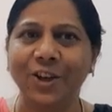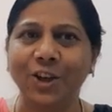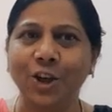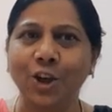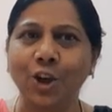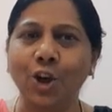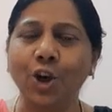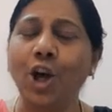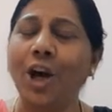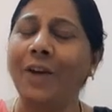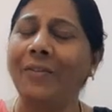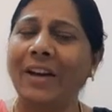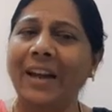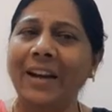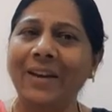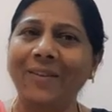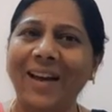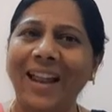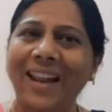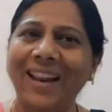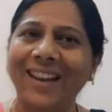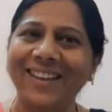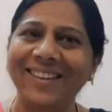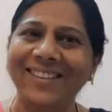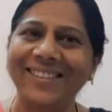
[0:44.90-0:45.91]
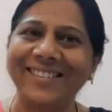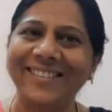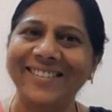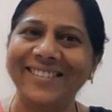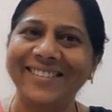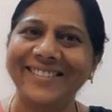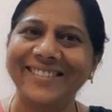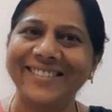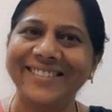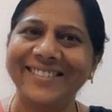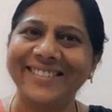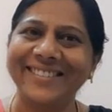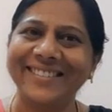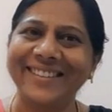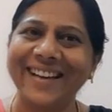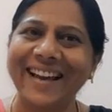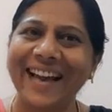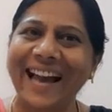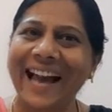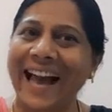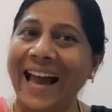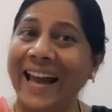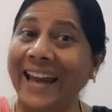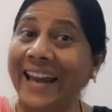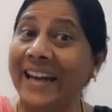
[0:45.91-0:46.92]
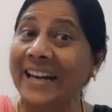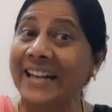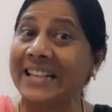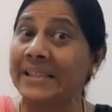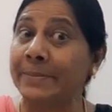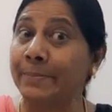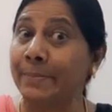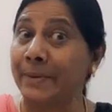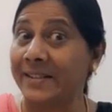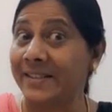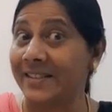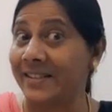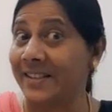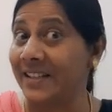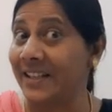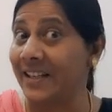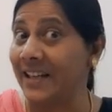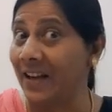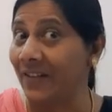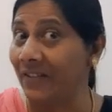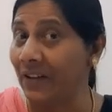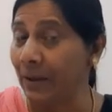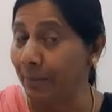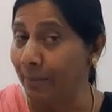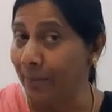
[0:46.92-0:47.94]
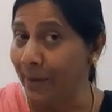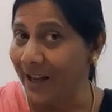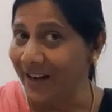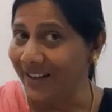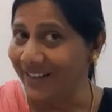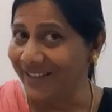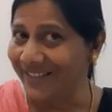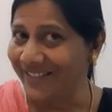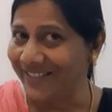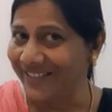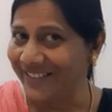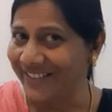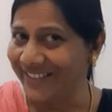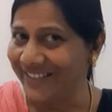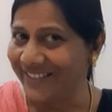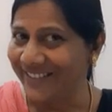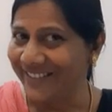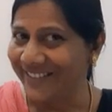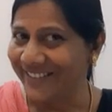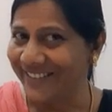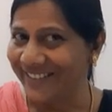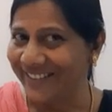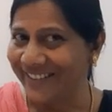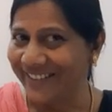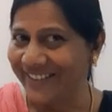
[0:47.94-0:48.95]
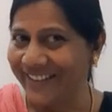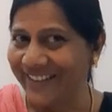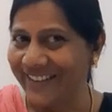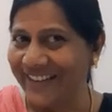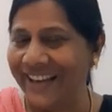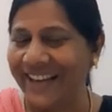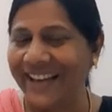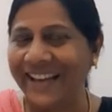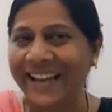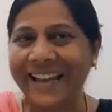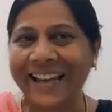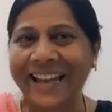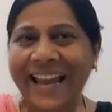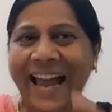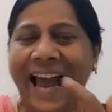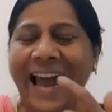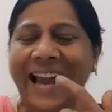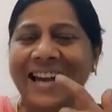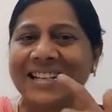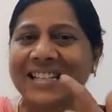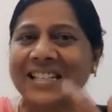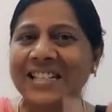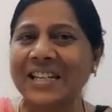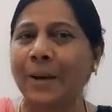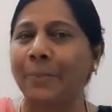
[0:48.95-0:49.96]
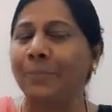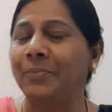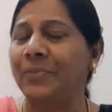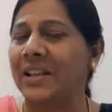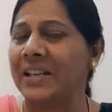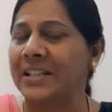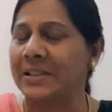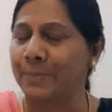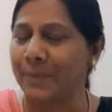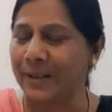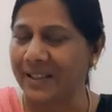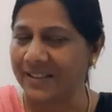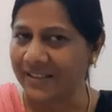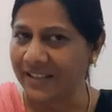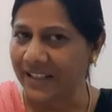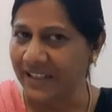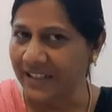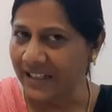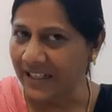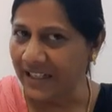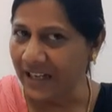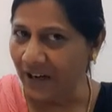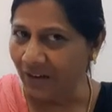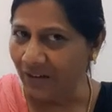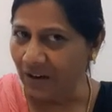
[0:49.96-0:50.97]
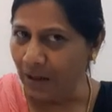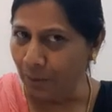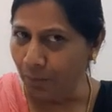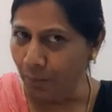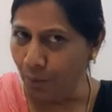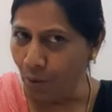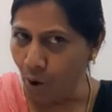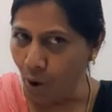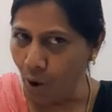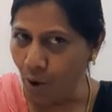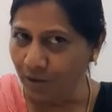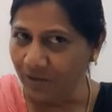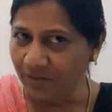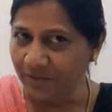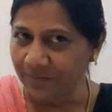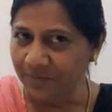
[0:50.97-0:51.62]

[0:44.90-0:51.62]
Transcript: You know very well, iron is present in our blood, calcium is present in our bone,